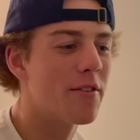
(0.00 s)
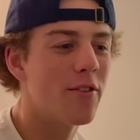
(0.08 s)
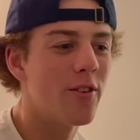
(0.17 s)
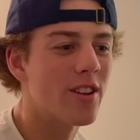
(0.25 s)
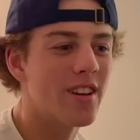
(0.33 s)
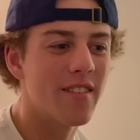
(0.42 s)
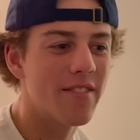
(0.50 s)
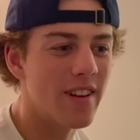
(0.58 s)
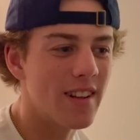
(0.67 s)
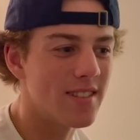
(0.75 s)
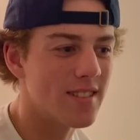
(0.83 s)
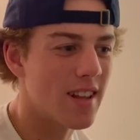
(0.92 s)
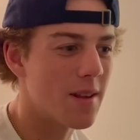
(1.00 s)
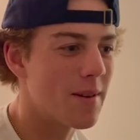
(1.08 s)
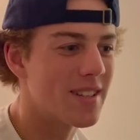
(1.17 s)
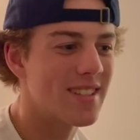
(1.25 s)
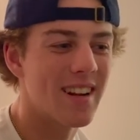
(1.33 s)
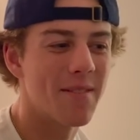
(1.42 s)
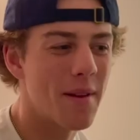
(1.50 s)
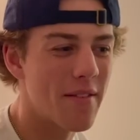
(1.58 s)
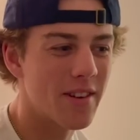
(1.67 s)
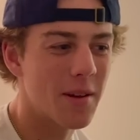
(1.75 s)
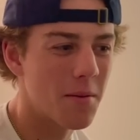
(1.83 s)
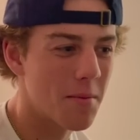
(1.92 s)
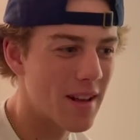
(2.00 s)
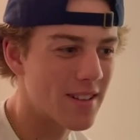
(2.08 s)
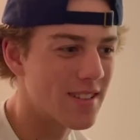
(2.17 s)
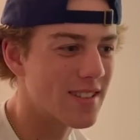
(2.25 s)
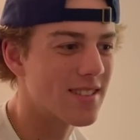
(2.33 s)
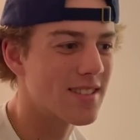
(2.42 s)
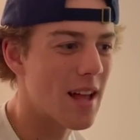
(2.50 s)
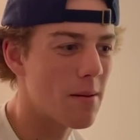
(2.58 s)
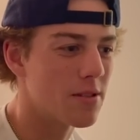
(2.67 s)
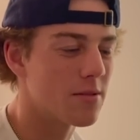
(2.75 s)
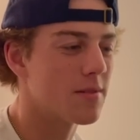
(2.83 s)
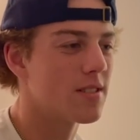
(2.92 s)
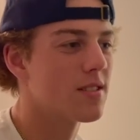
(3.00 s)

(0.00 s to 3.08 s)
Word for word: full Goodfellas on them. I said I'm never coming back to this establishment.